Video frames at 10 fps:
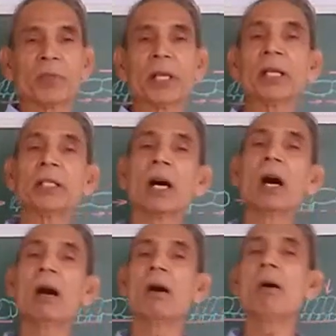in
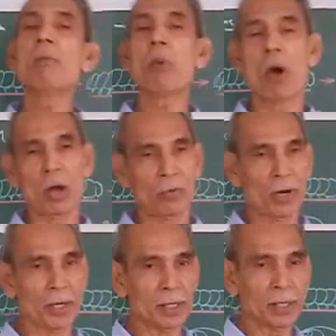the
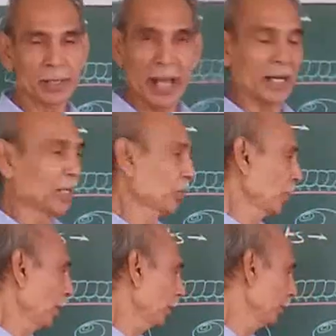forward direction.